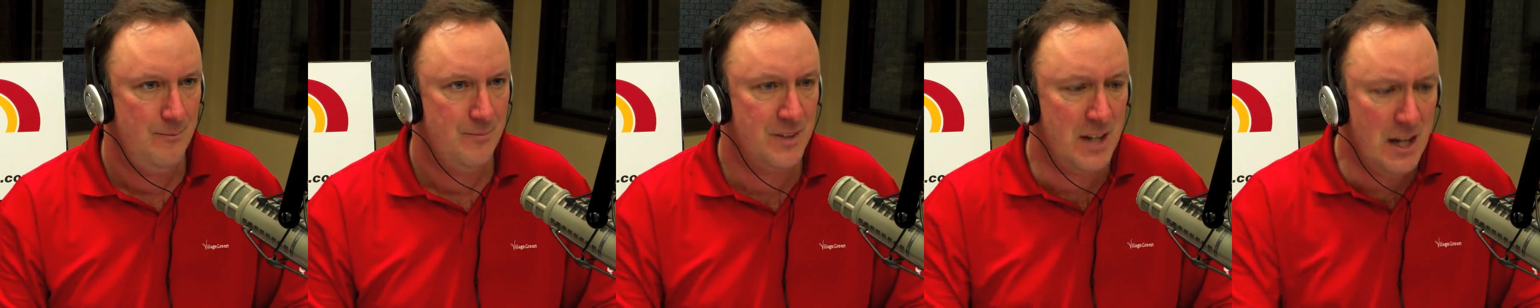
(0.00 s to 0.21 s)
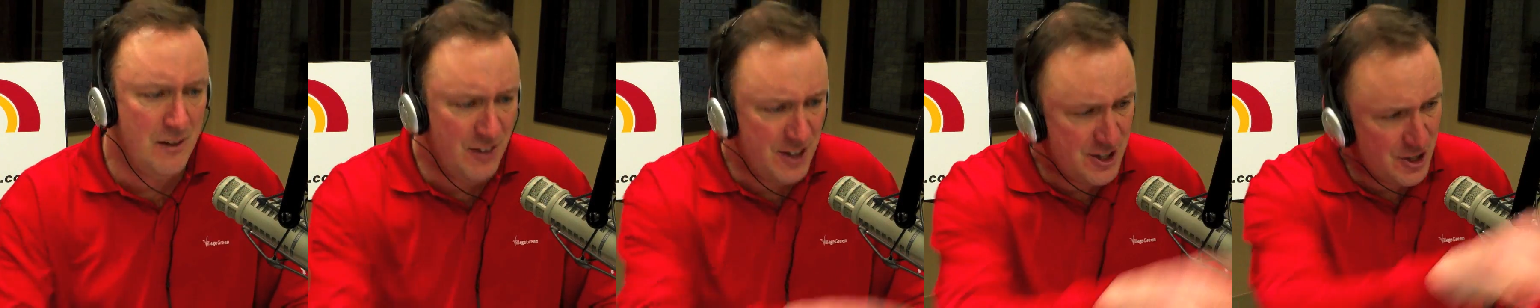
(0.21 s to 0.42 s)

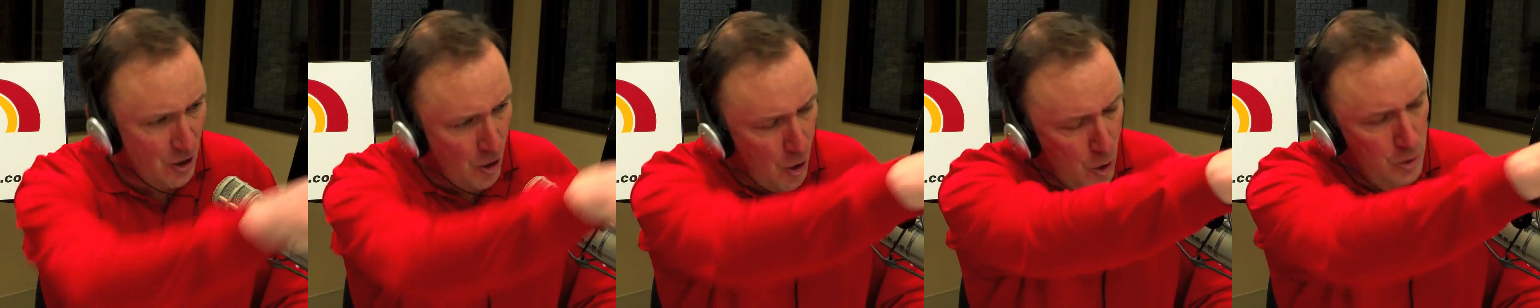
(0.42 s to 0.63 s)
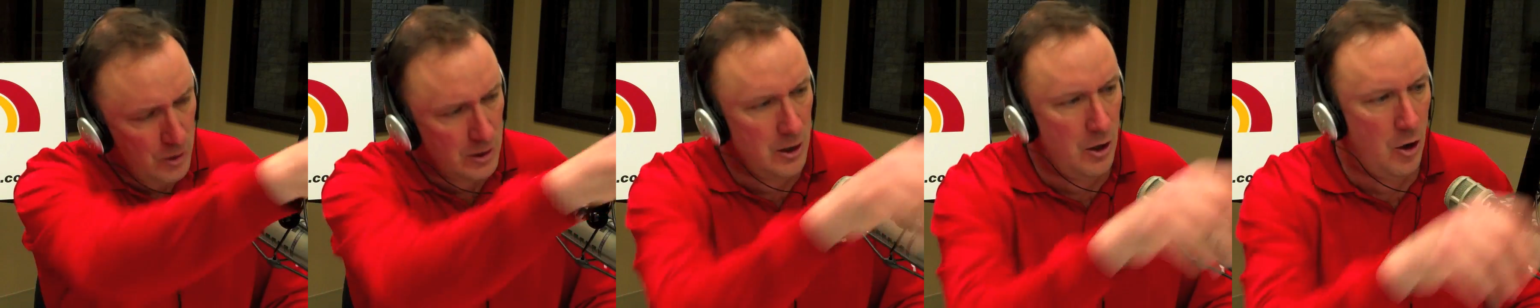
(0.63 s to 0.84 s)
Give it to
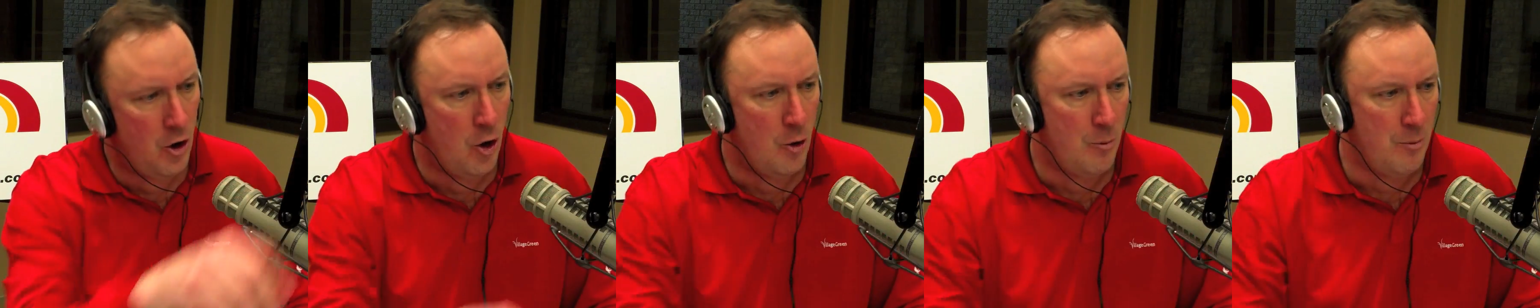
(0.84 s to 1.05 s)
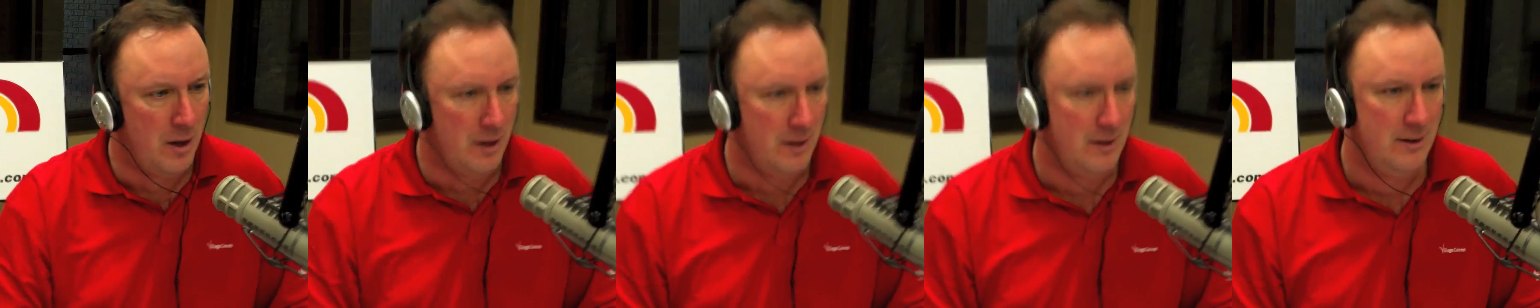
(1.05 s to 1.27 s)

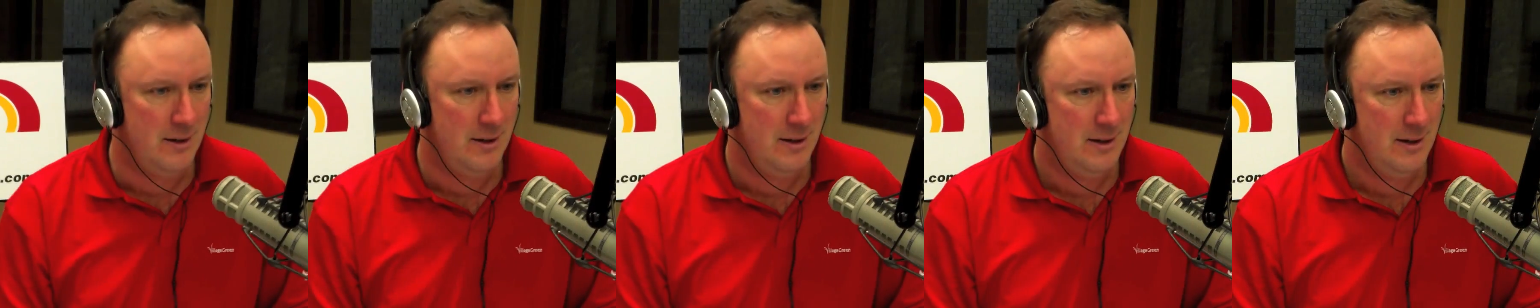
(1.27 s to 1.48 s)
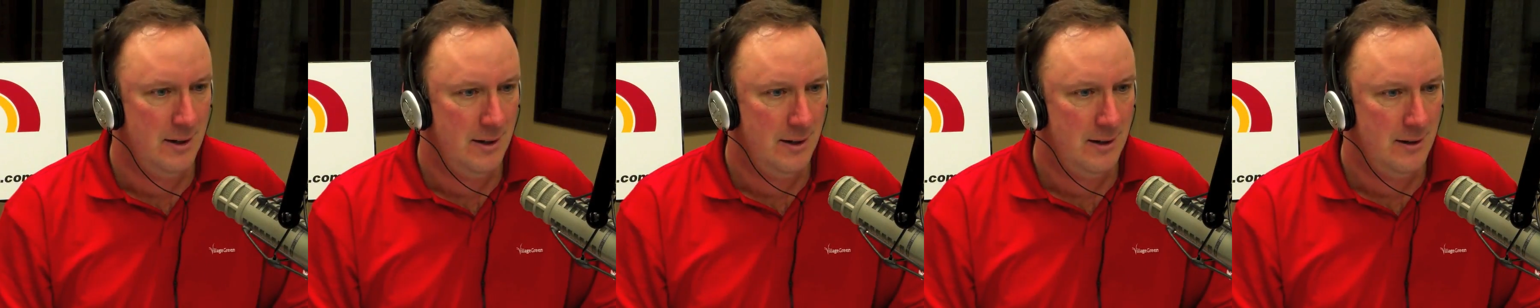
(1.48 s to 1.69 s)
Oklahoma.
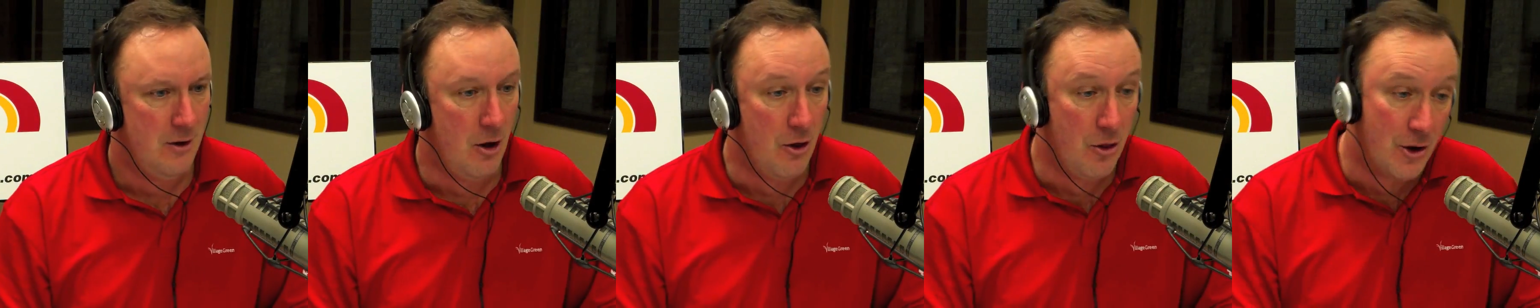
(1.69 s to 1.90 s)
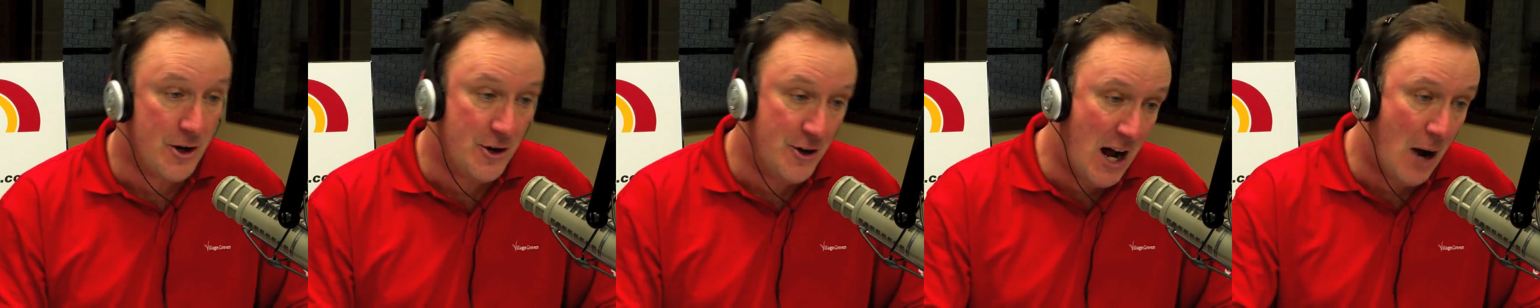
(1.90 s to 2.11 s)

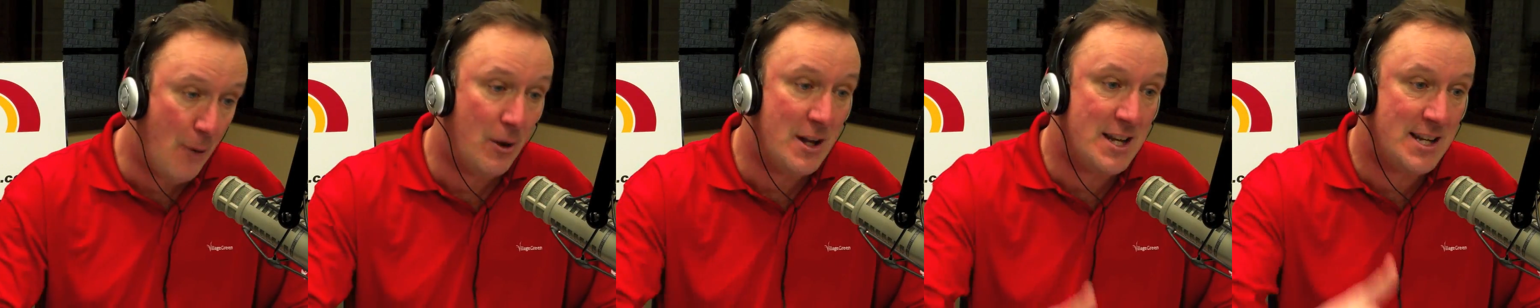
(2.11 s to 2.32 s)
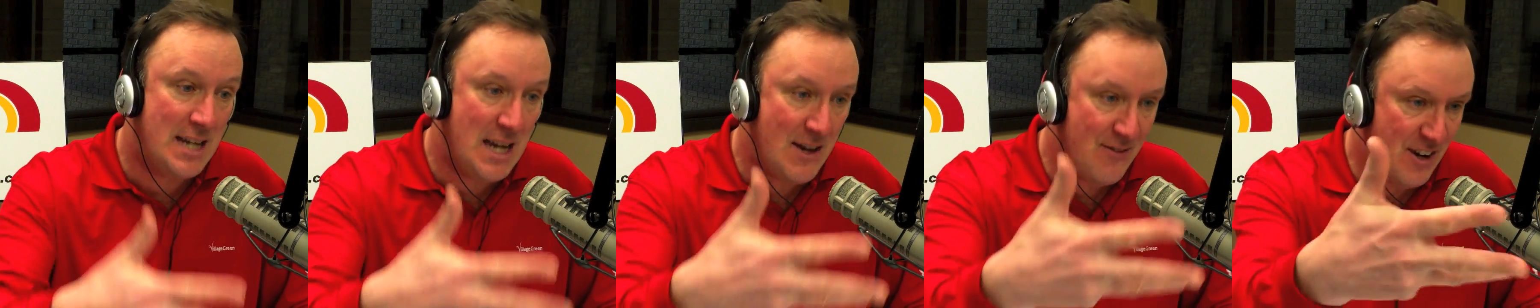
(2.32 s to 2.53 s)
Although you're not
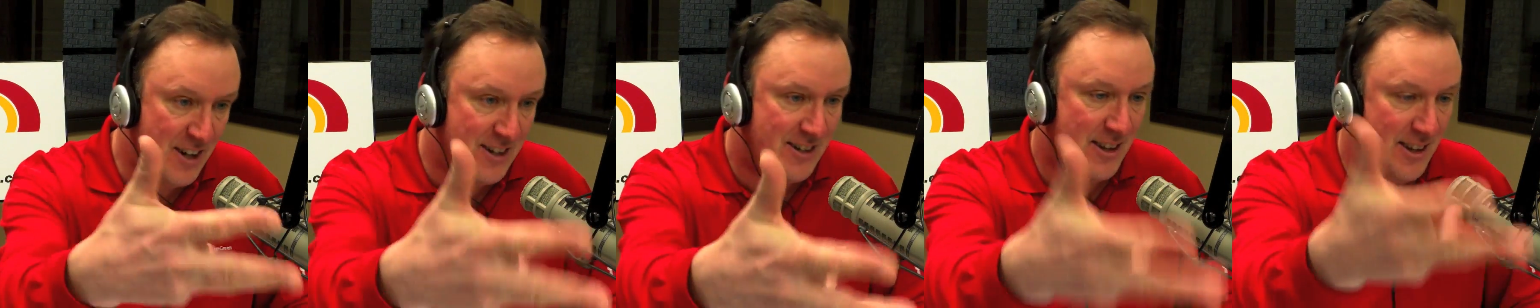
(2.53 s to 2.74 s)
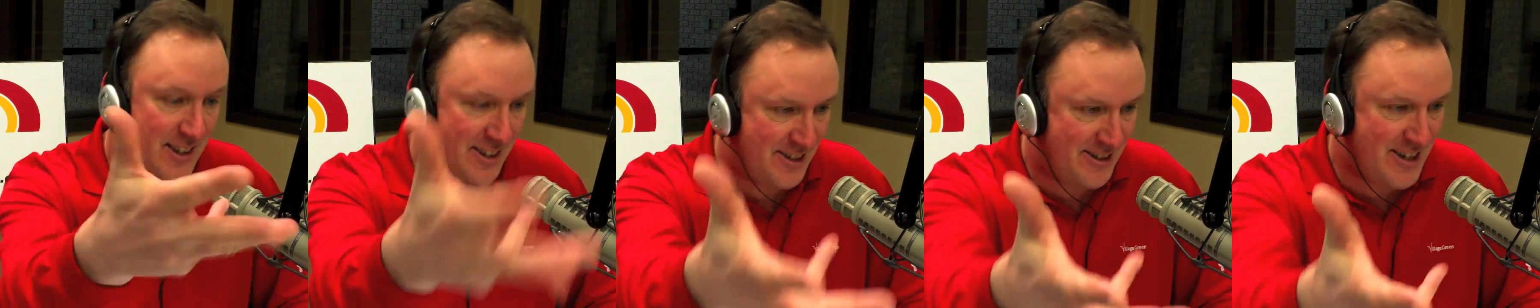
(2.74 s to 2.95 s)
really giving it
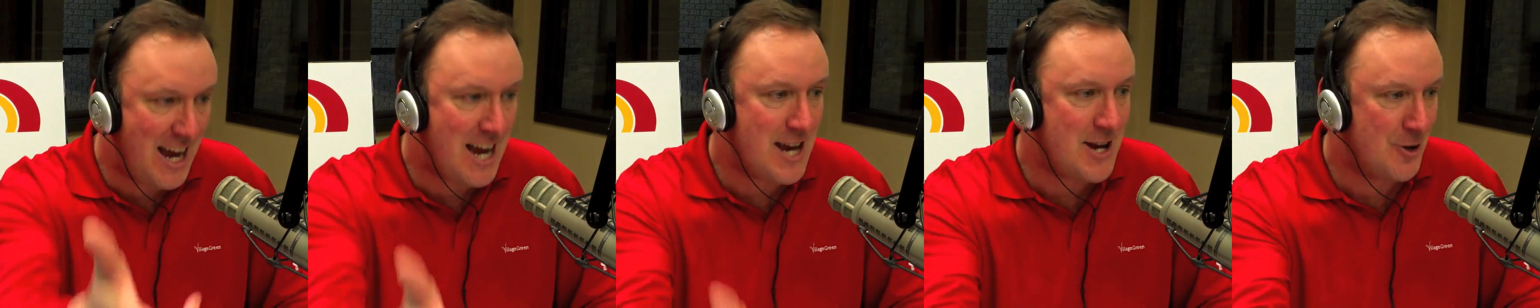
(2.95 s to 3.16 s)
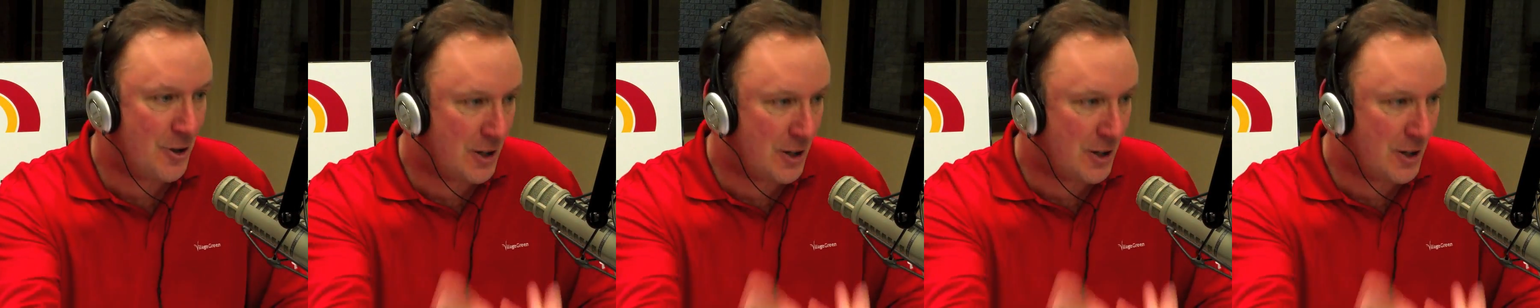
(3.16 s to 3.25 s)
to the state,